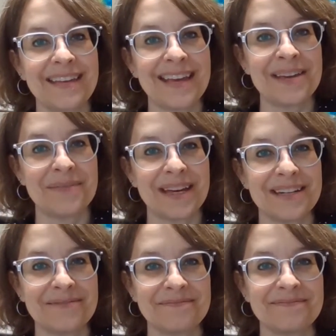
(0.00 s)

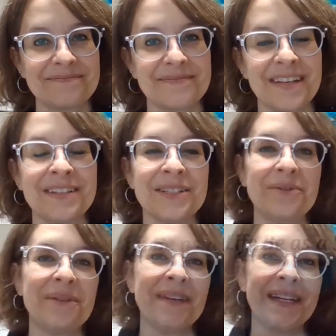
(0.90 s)
Amen. Until
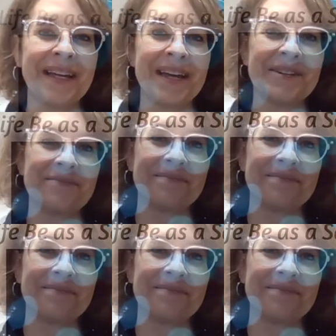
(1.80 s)
we meet again.